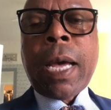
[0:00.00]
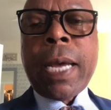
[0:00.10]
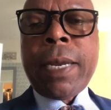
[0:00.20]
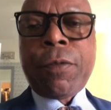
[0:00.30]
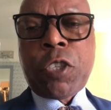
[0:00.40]

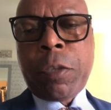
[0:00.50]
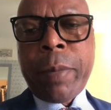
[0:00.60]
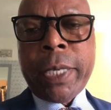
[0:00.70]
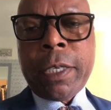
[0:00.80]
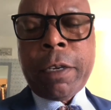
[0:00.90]
Adam
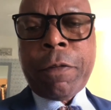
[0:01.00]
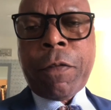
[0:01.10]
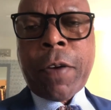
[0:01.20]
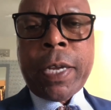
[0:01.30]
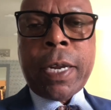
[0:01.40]
Smith, the
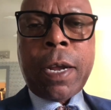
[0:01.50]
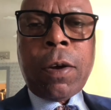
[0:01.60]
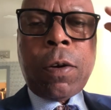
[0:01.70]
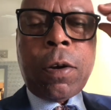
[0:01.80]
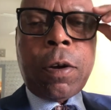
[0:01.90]

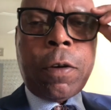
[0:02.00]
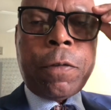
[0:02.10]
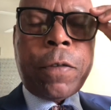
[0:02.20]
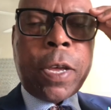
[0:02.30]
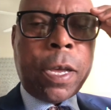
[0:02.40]
father
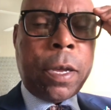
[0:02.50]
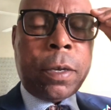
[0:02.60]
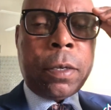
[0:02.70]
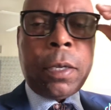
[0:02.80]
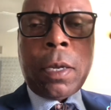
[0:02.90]
of
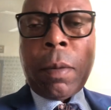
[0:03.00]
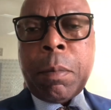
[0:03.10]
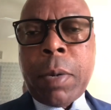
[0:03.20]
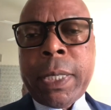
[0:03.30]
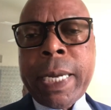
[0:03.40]

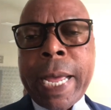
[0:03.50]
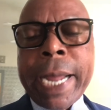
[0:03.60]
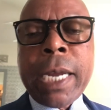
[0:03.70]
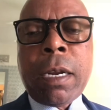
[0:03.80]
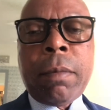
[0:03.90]
modern
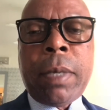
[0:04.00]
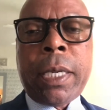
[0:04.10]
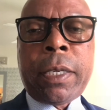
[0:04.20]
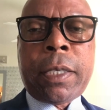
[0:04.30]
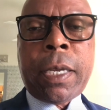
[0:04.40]

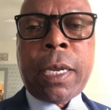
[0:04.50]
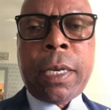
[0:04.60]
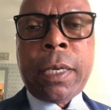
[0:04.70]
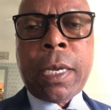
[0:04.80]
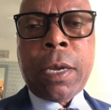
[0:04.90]
economics
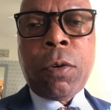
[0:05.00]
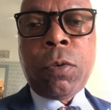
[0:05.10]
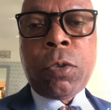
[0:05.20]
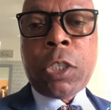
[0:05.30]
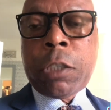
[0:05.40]
and
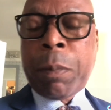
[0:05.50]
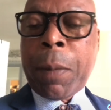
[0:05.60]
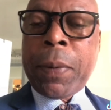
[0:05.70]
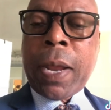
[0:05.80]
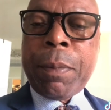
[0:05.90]
whose
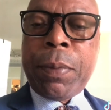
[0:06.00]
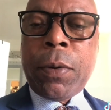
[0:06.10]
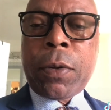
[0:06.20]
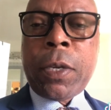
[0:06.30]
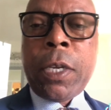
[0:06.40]
popular book